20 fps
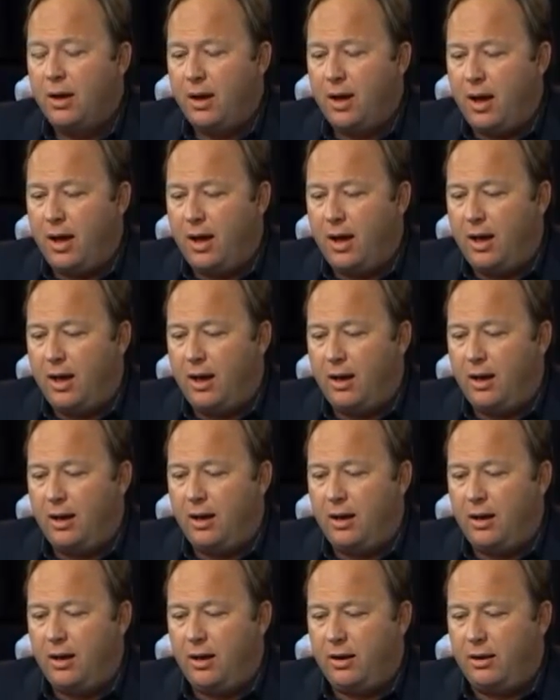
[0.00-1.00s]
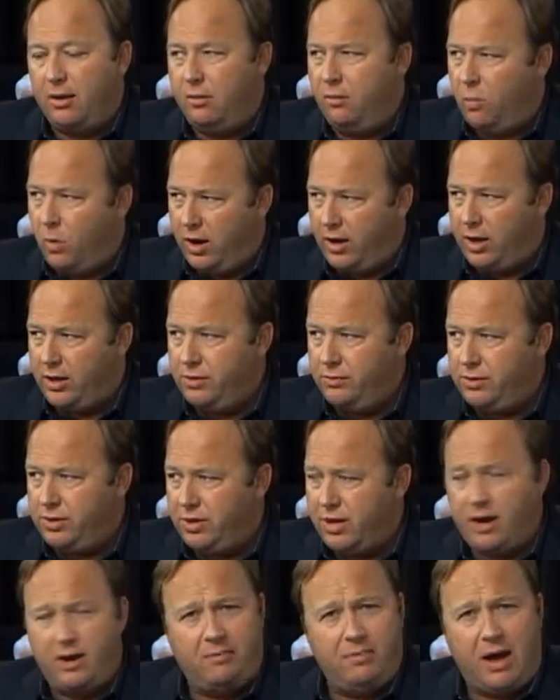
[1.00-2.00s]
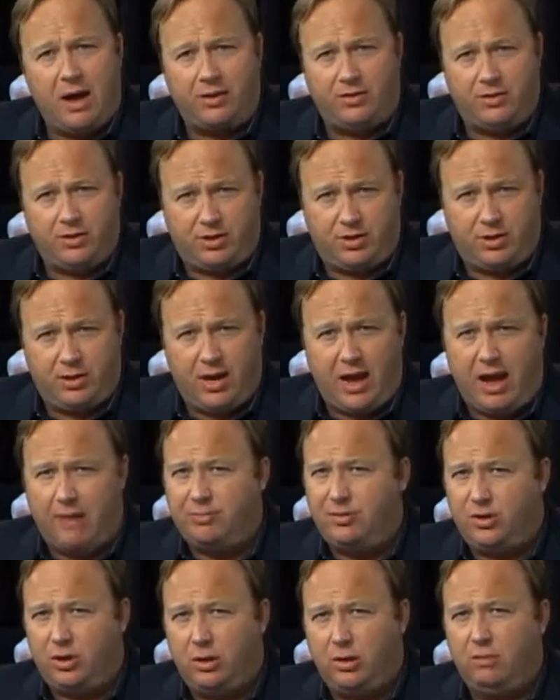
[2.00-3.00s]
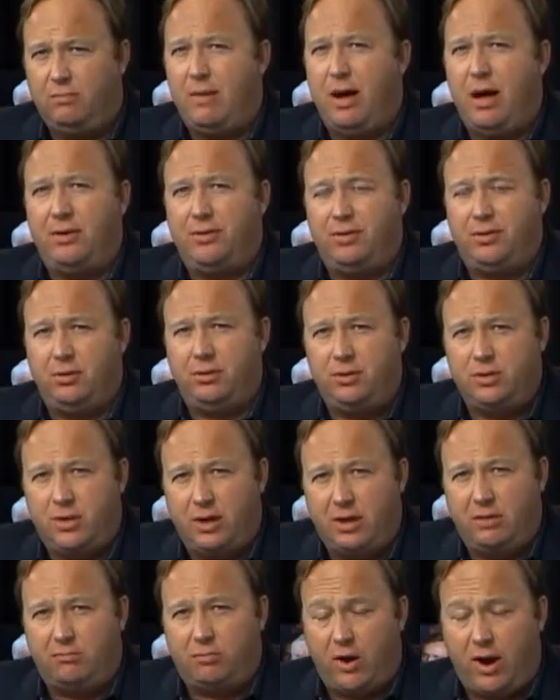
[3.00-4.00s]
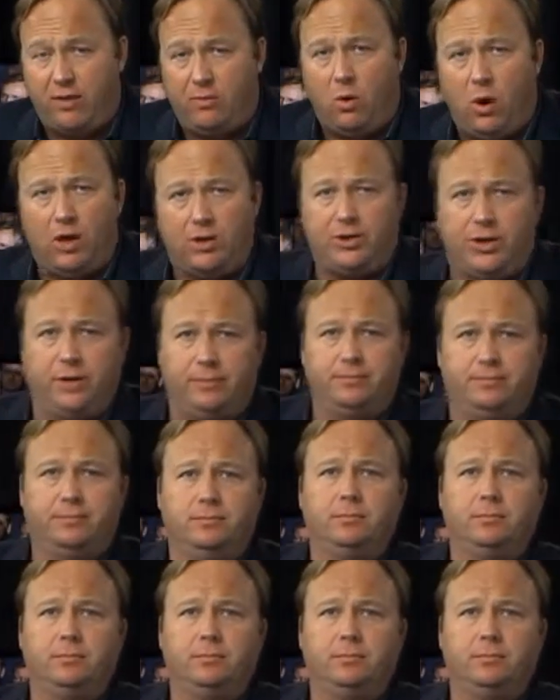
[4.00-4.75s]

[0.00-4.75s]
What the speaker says: What can you say about just the absolute Malthusian brainwashing?